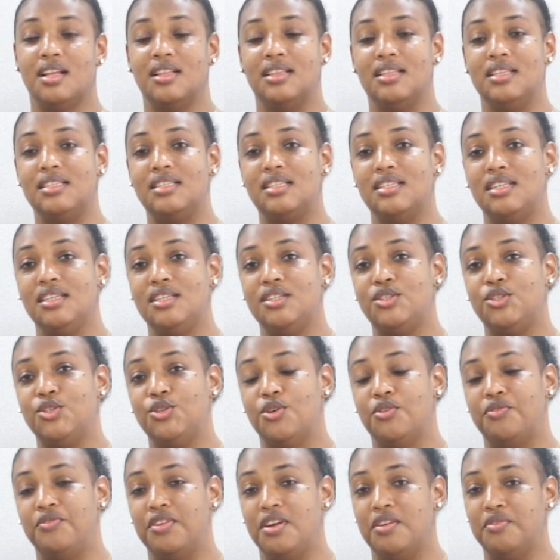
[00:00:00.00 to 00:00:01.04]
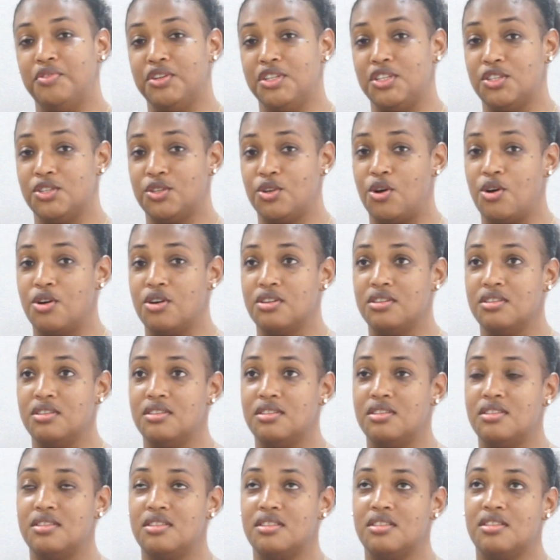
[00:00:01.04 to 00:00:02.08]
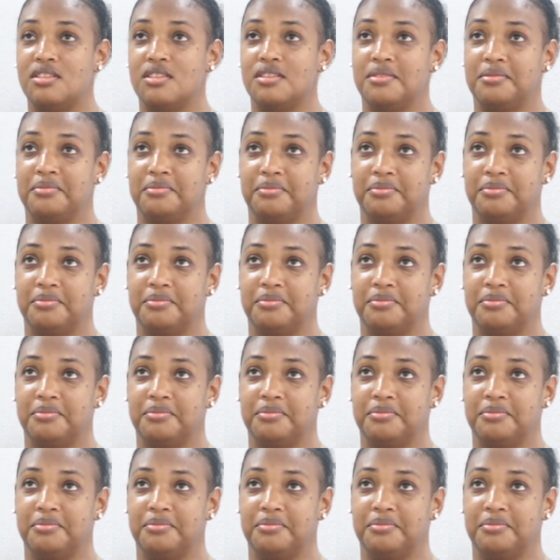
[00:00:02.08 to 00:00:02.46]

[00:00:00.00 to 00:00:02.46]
listening to your favorite songs,